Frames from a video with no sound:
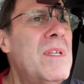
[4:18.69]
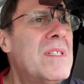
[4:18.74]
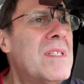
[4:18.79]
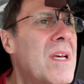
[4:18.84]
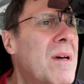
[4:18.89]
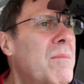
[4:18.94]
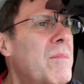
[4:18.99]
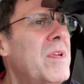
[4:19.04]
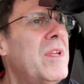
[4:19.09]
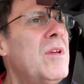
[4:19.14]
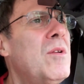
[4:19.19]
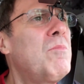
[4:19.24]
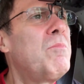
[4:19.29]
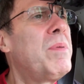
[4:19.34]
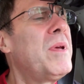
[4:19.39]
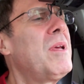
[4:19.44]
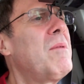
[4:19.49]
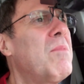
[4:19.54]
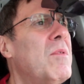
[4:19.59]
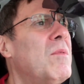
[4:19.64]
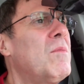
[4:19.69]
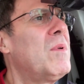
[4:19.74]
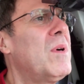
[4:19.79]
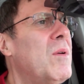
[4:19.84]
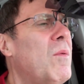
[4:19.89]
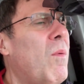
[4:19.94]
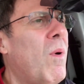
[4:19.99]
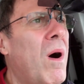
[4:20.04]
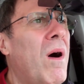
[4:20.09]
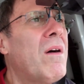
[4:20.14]
some of you people
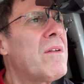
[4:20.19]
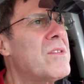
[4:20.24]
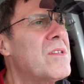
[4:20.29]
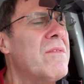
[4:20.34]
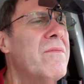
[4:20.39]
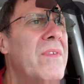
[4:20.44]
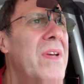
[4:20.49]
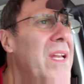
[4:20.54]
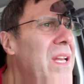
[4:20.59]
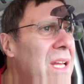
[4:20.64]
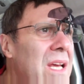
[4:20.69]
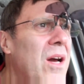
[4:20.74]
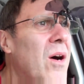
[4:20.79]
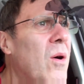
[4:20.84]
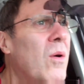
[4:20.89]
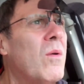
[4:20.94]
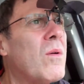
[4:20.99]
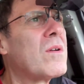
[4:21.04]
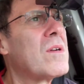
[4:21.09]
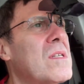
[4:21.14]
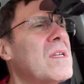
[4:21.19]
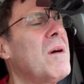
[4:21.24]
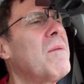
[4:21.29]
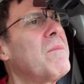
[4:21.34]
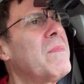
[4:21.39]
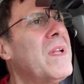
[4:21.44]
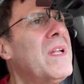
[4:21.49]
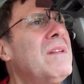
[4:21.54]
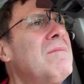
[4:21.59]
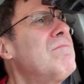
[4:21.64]
will watch a video or
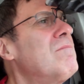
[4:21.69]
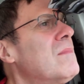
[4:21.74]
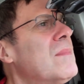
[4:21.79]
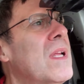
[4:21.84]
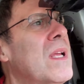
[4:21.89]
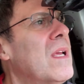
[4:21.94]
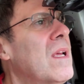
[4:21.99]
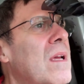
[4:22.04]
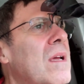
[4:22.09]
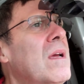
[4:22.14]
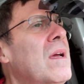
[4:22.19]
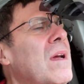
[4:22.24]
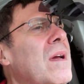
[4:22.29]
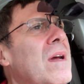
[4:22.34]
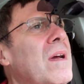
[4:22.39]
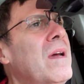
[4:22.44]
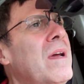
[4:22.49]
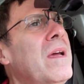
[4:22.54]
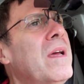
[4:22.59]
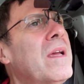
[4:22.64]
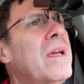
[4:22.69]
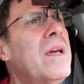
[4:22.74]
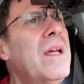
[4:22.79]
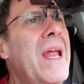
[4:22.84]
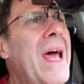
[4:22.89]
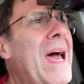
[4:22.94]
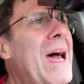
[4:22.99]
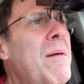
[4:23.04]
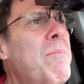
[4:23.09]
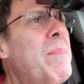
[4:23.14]
something. It could
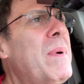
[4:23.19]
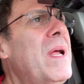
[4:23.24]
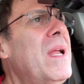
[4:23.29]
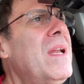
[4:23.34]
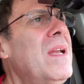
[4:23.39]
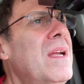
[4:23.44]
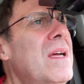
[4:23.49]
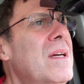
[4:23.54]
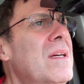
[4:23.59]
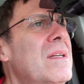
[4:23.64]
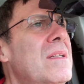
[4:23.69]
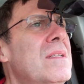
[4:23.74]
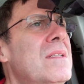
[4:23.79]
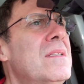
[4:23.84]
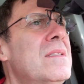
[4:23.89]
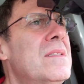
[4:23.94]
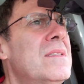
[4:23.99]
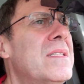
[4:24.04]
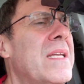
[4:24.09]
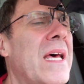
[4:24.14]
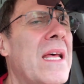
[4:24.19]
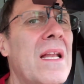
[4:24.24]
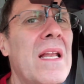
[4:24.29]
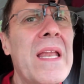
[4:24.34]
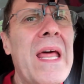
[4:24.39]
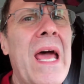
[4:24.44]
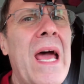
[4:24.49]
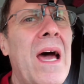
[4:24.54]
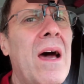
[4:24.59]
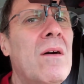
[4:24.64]
happen. Settle
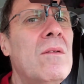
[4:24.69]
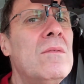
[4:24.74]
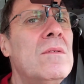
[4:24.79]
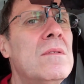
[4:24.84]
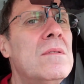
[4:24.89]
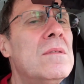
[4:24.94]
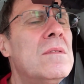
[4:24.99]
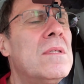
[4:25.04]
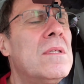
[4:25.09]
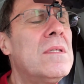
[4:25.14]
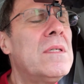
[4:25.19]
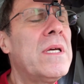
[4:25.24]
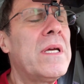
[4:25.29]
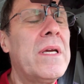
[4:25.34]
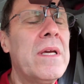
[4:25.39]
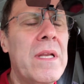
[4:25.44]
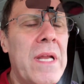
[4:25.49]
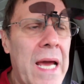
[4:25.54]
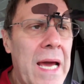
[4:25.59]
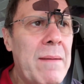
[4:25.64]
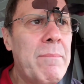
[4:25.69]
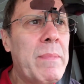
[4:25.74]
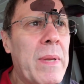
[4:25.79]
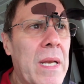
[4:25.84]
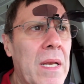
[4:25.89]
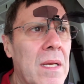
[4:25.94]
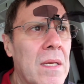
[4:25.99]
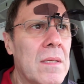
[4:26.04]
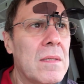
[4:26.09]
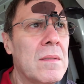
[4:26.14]
down. It could happen.